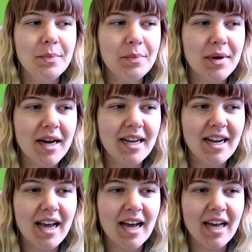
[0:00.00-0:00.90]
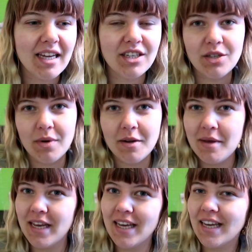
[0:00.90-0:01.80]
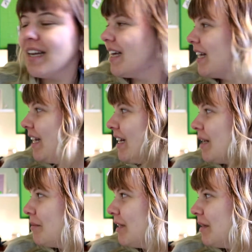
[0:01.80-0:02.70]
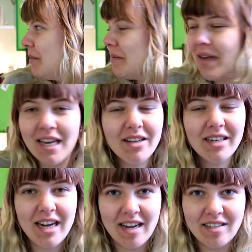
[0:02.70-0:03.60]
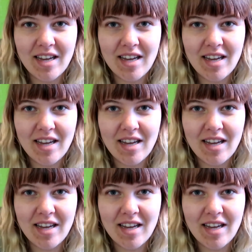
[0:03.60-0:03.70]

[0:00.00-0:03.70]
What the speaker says: but I just want to make it, clean it up a little bit, make it look nice.